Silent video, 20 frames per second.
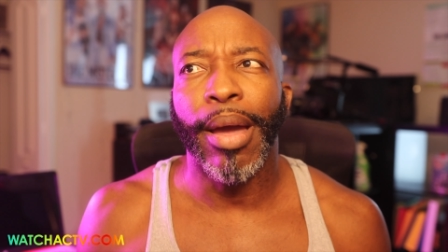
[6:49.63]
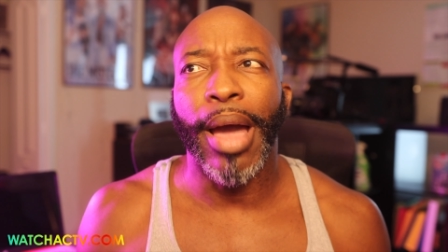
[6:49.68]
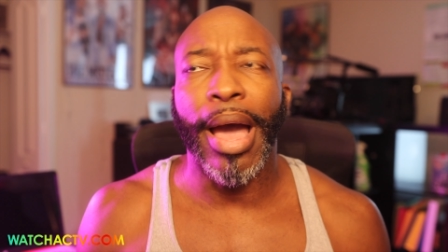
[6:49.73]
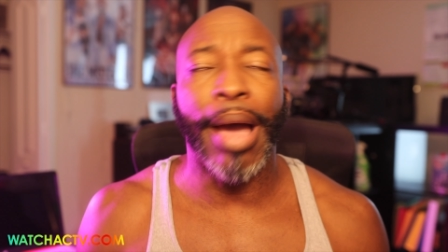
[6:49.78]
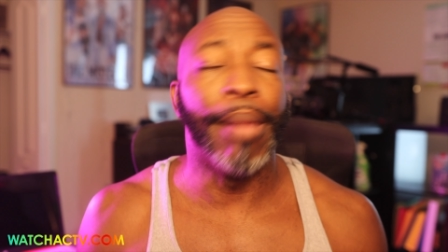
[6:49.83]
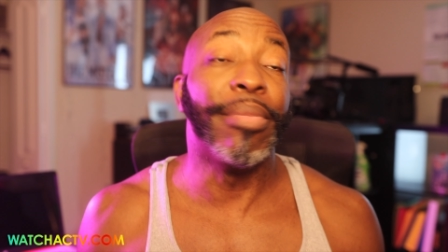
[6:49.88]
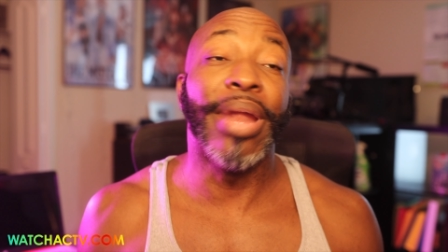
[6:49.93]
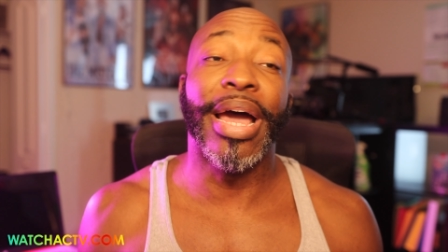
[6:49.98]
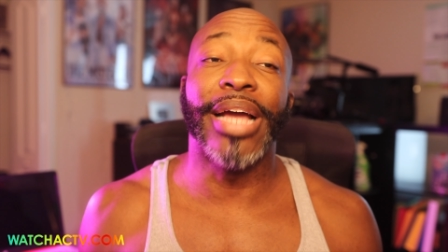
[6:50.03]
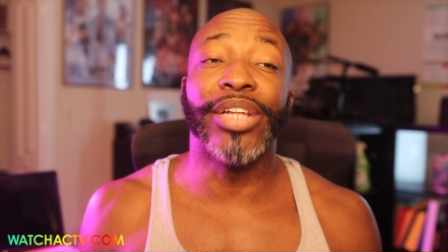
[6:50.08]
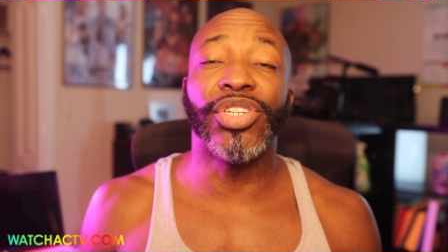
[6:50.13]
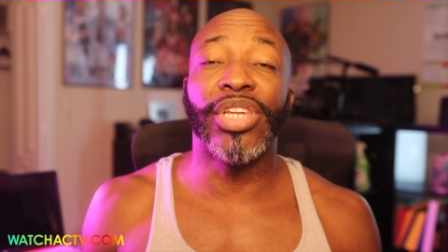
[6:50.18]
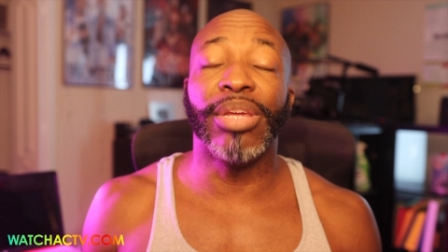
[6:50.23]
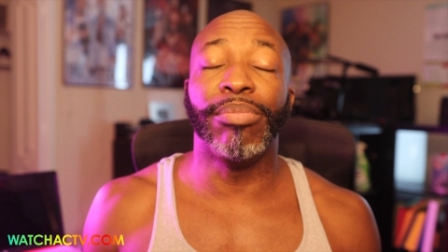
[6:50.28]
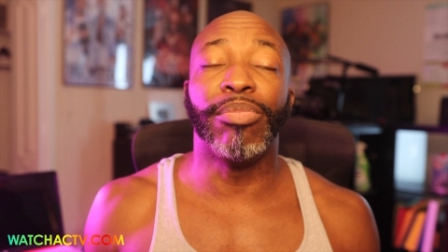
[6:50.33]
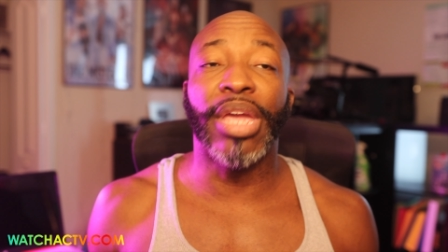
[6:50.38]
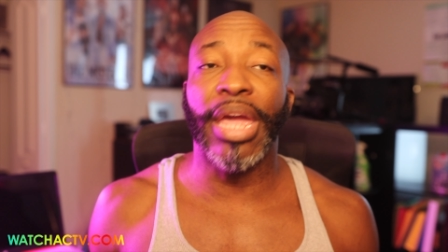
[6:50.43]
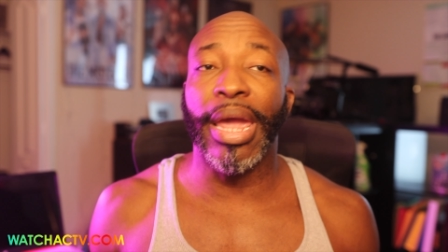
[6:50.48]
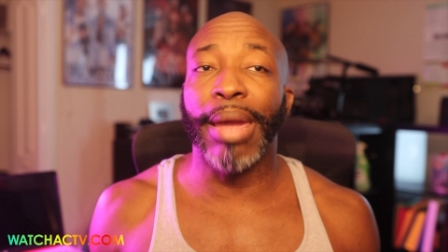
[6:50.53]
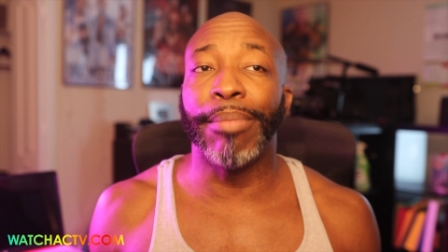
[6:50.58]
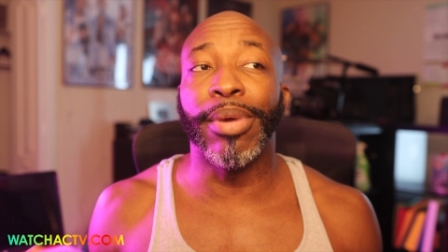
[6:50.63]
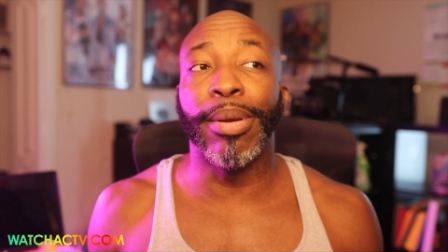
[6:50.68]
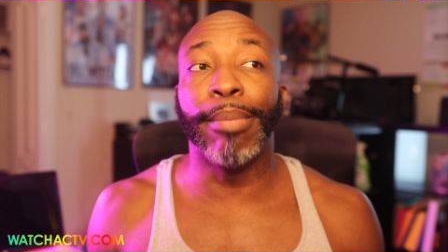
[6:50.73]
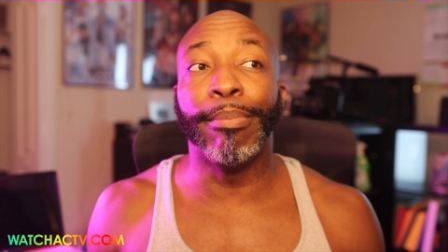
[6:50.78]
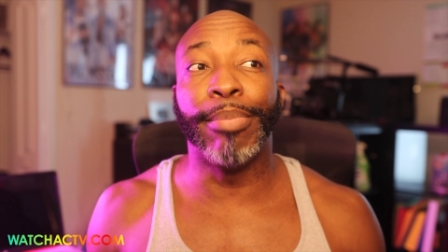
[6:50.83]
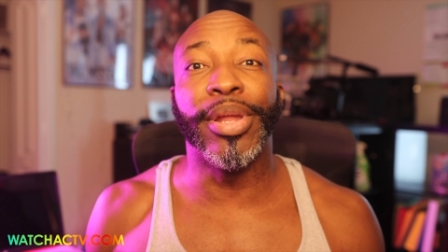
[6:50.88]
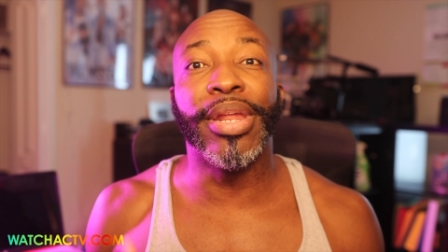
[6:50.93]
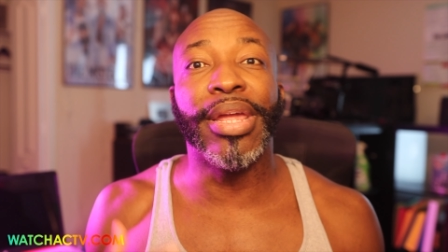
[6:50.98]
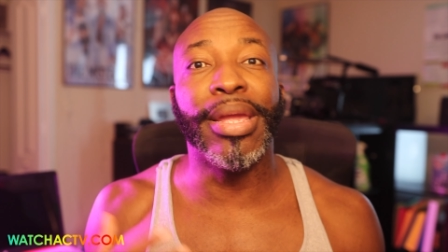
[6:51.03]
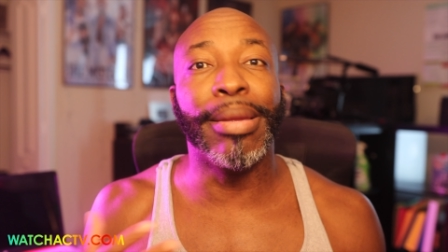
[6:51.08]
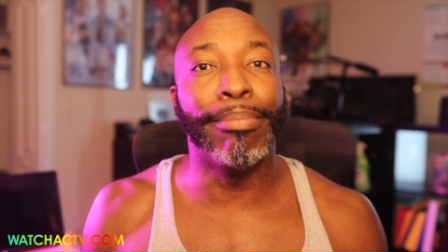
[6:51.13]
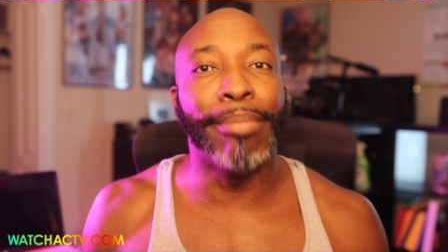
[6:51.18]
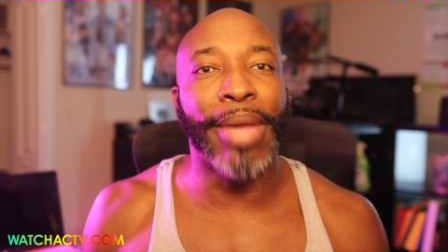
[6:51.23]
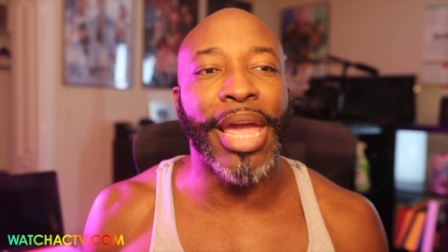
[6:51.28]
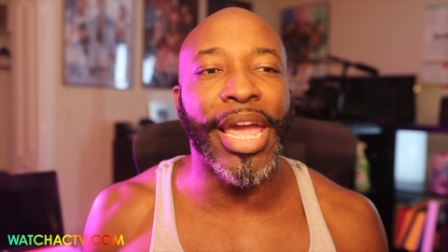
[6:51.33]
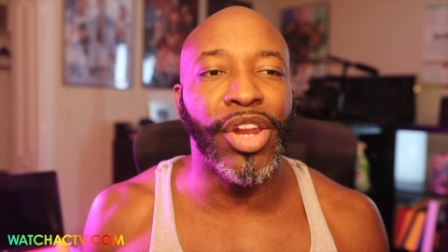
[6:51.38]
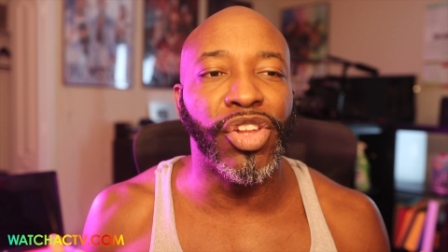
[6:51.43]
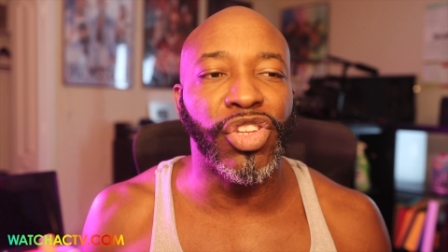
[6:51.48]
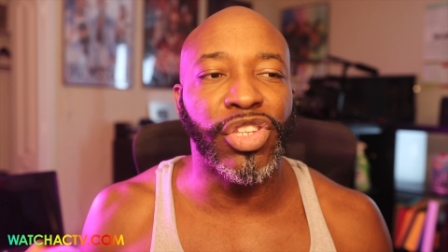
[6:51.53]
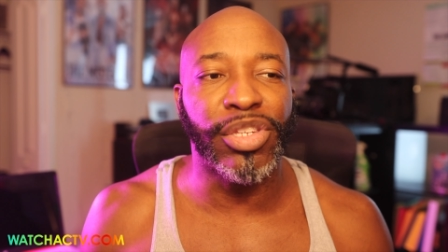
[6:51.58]
I'm not Team Cameron, but he
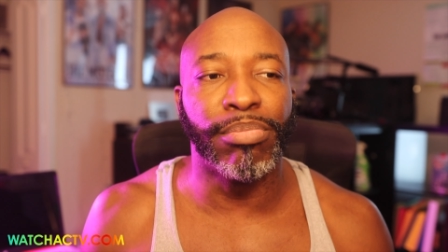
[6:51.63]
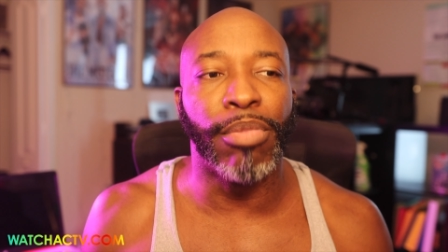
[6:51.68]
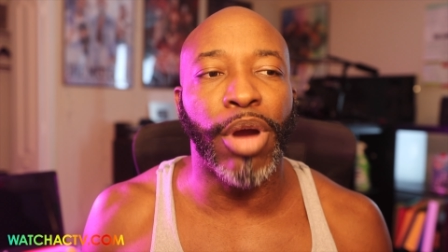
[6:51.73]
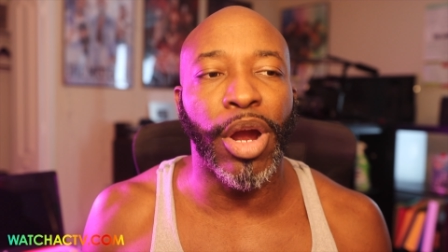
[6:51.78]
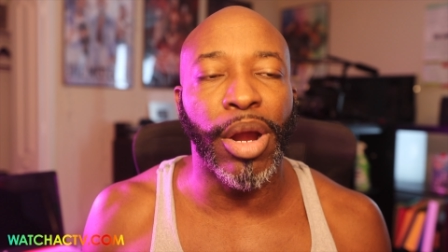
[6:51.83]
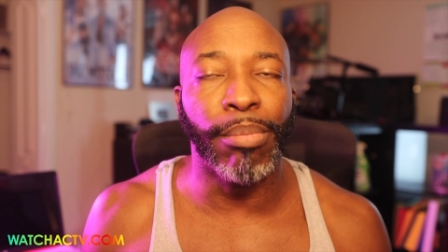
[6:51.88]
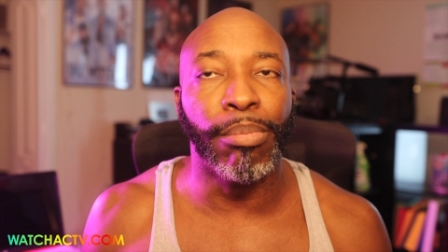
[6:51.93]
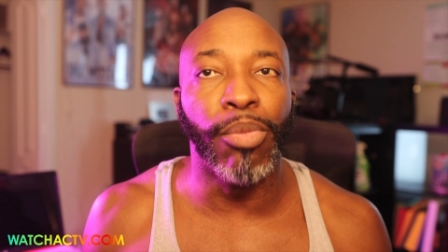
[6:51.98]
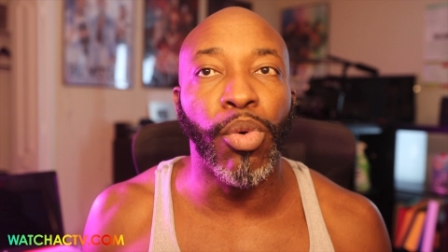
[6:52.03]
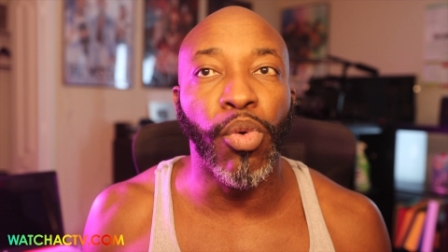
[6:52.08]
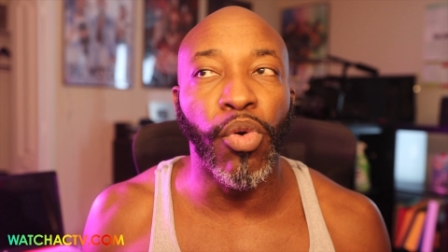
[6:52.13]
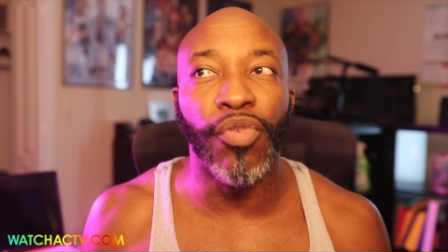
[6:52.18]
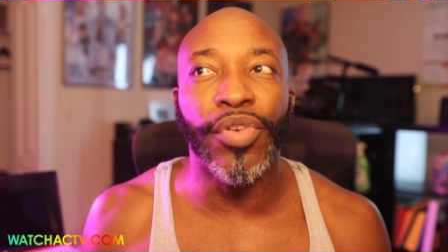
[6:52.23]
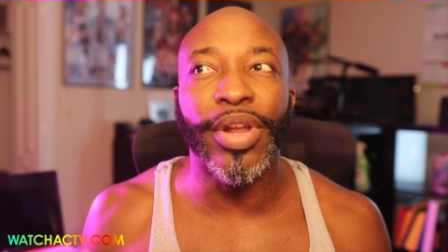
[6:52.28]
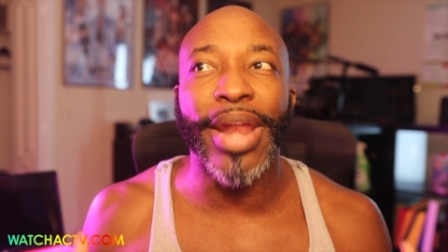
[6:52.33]
made a smart move,